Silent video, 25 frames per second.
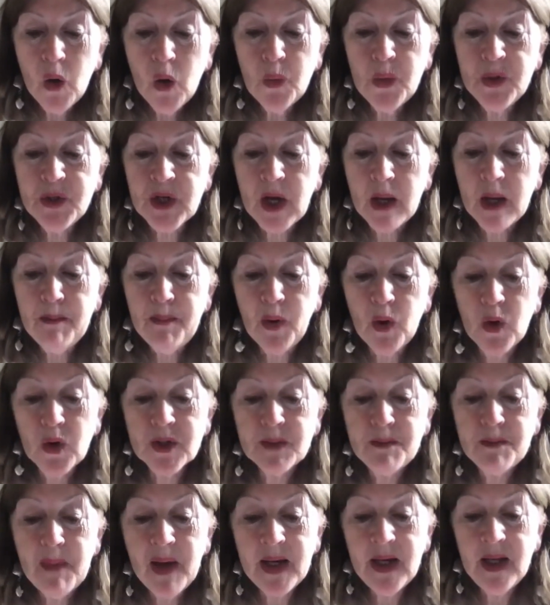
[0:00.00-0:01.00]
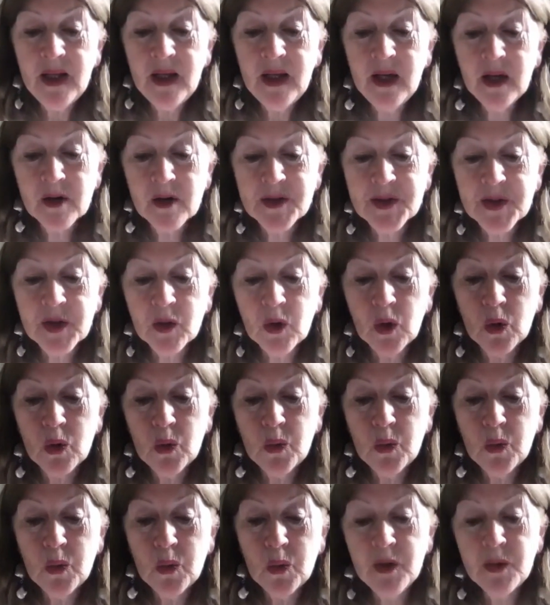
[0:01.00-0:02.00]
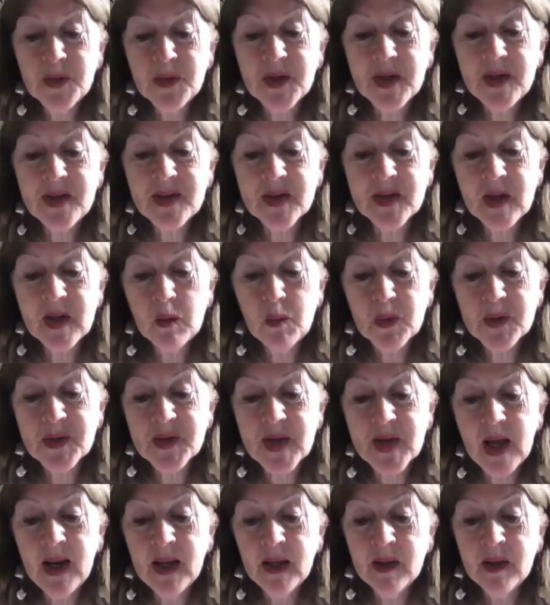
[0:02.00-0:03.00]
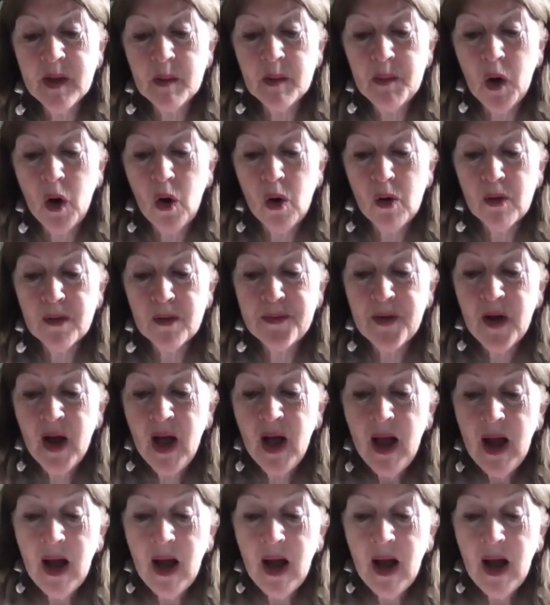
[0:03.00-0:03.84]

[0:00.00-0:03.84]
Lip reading: which I bought many years ago when UCC was selling them off